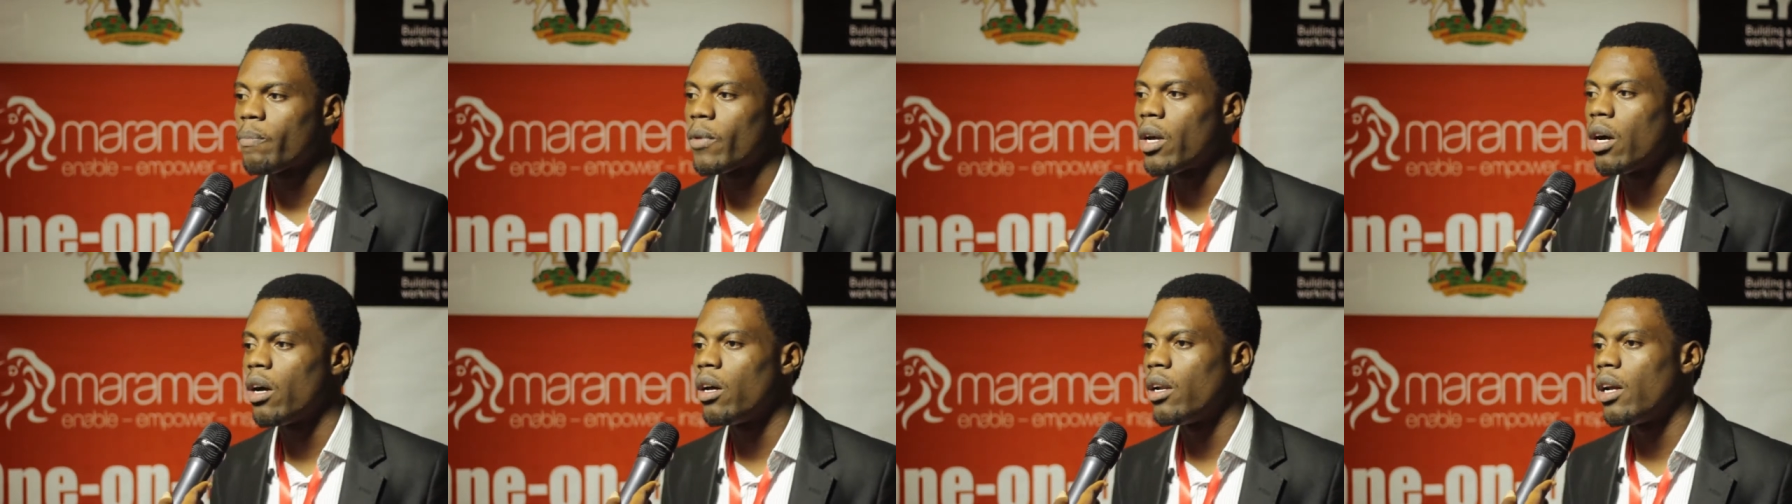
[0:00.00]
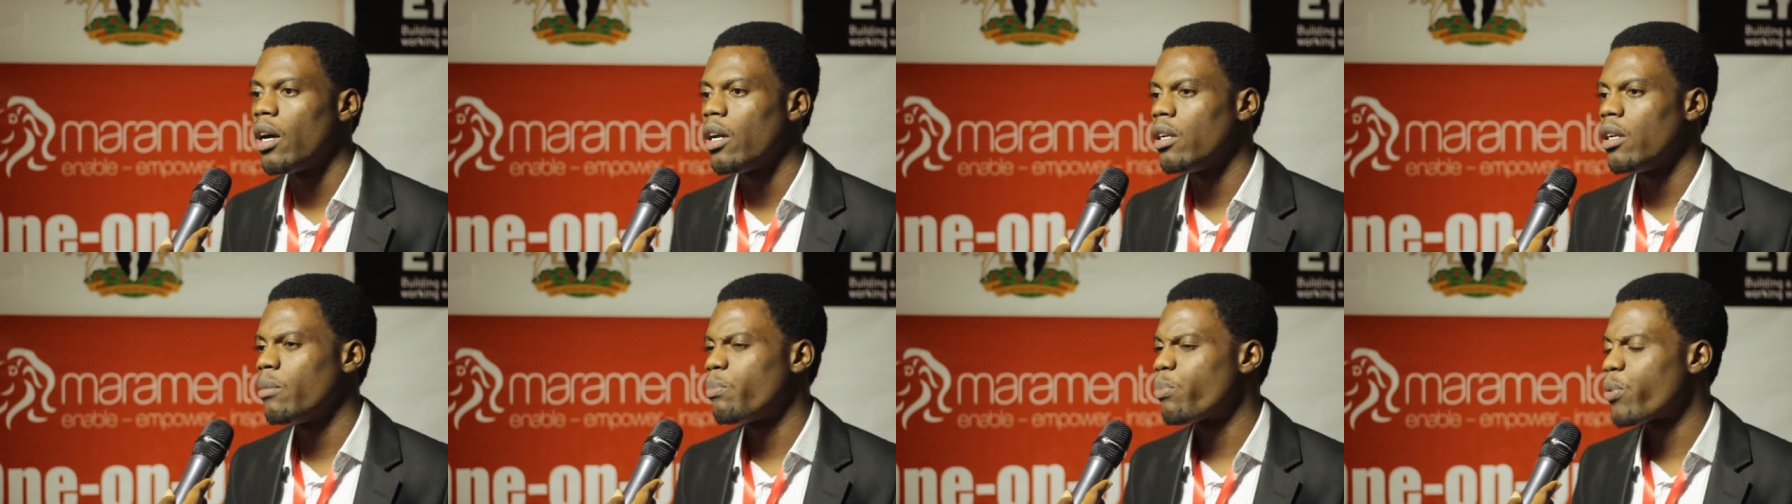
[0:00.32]
and,
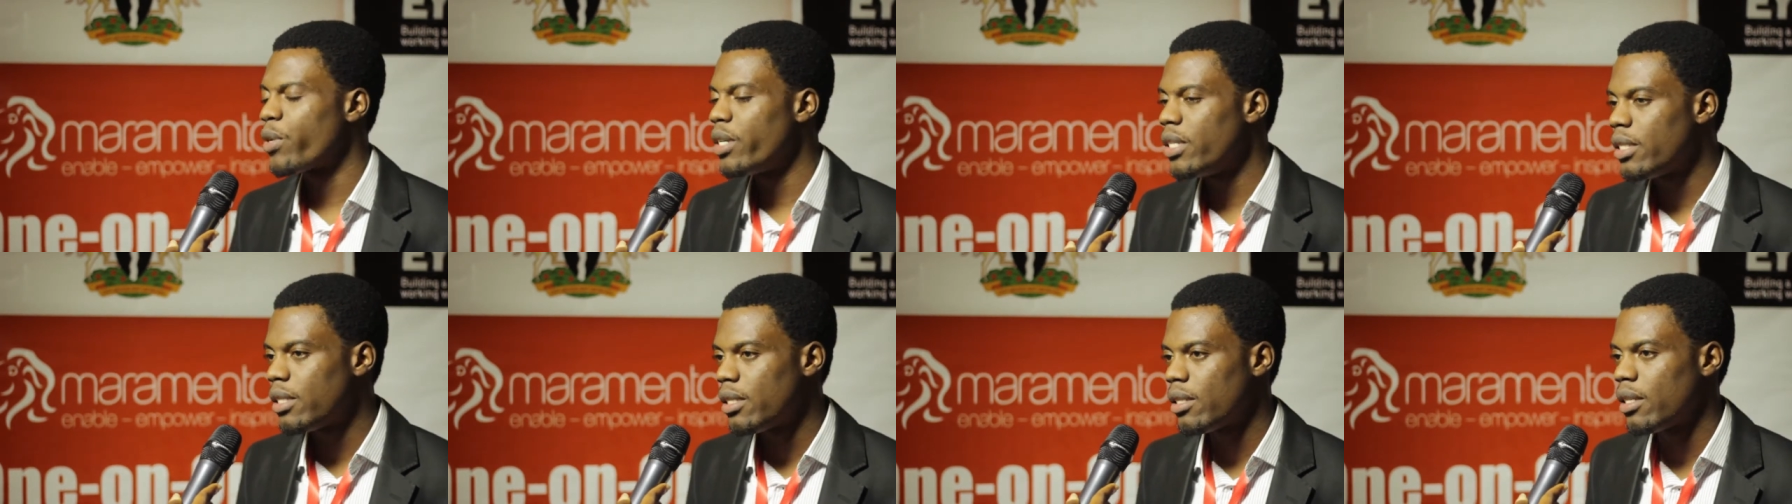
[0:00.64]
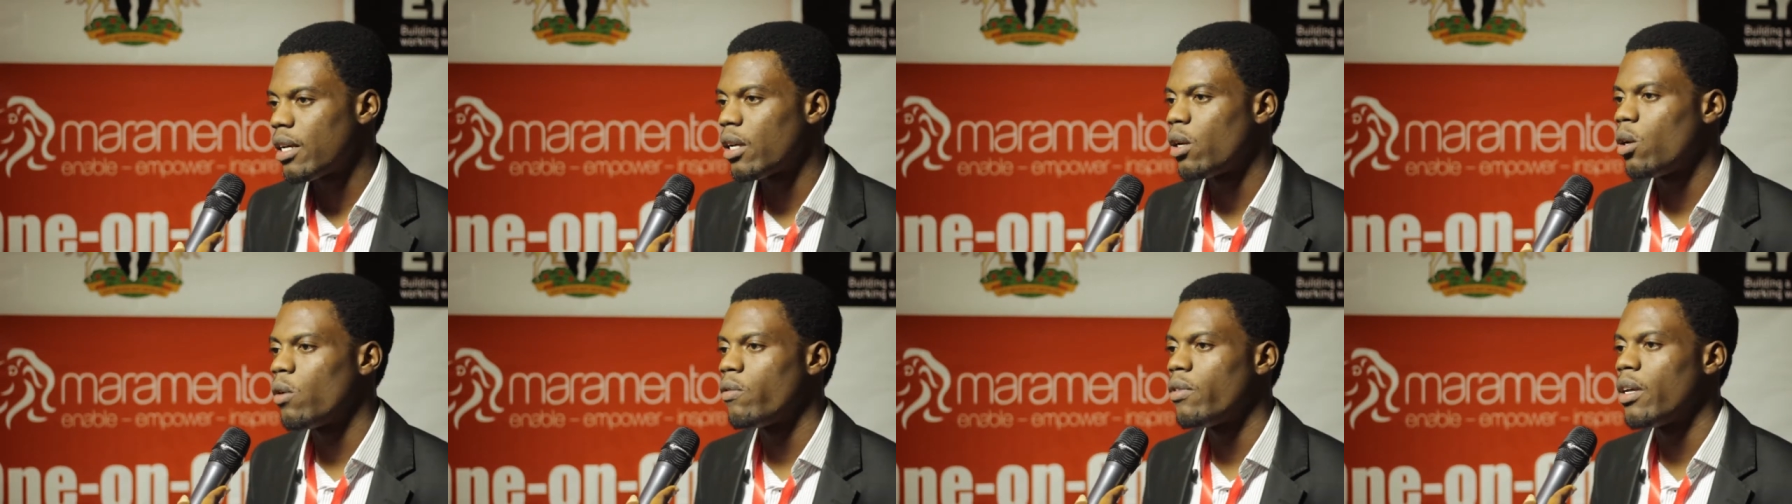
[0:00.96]
and printing
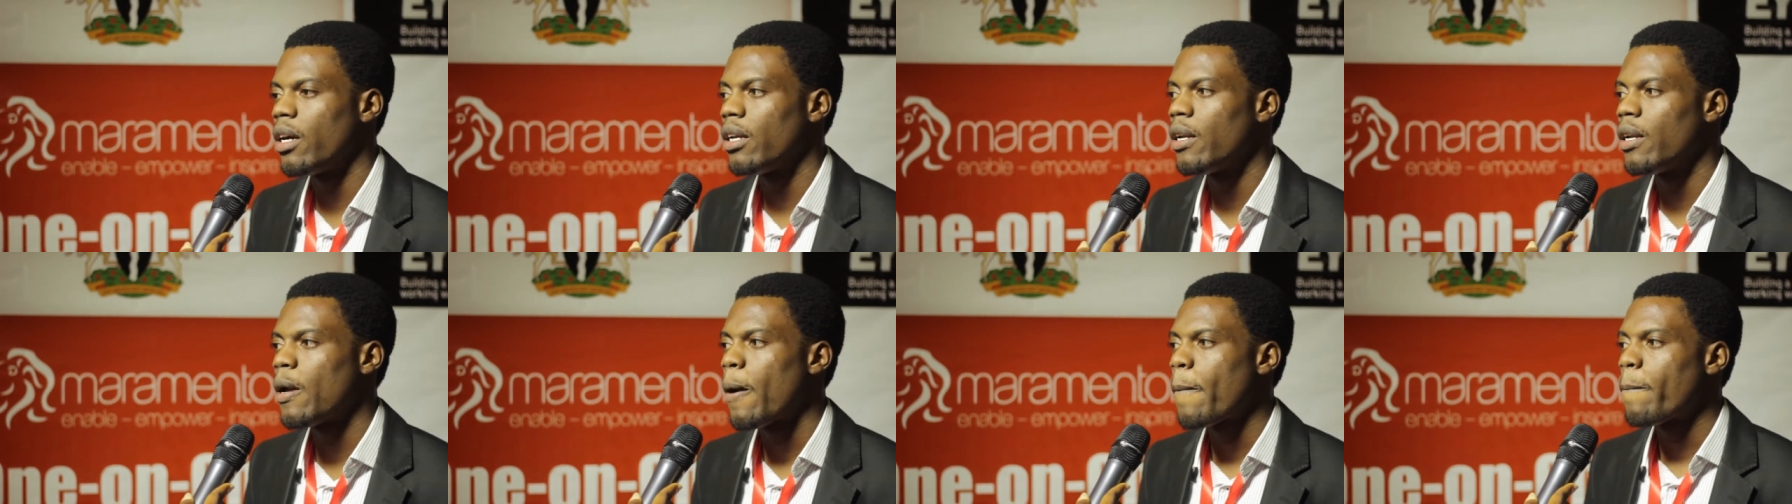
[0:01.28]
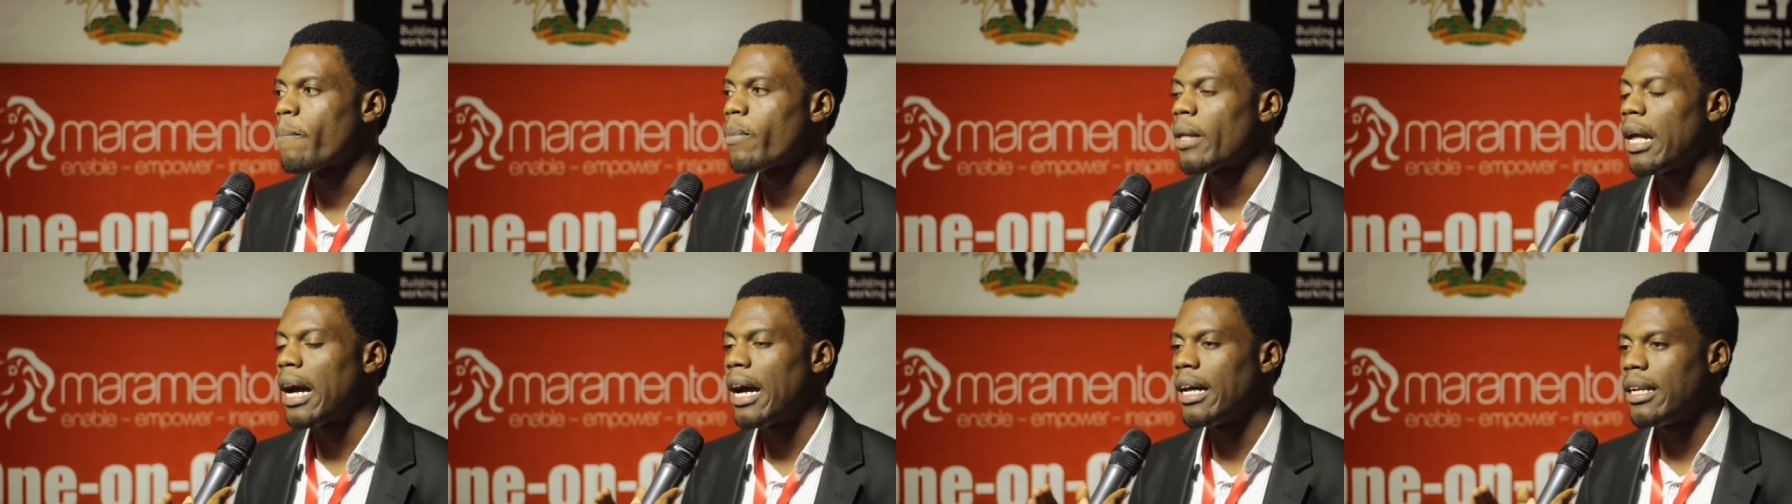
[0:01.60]
and all of that
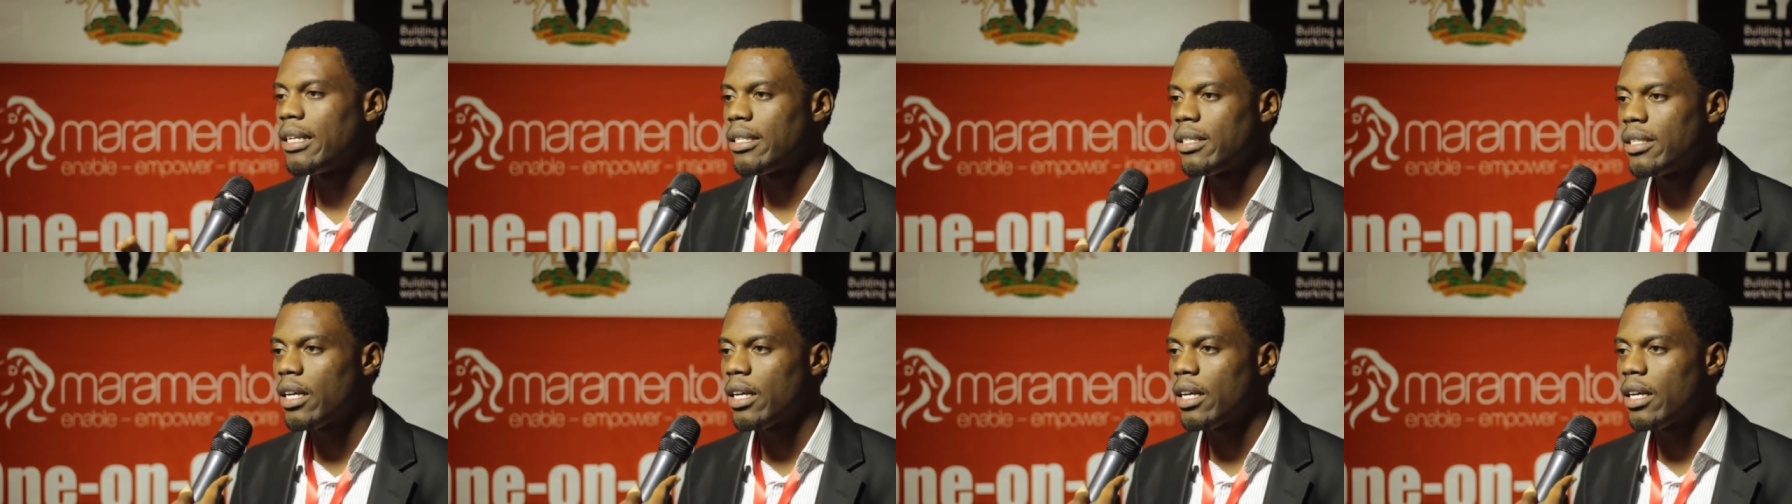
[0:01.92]
and the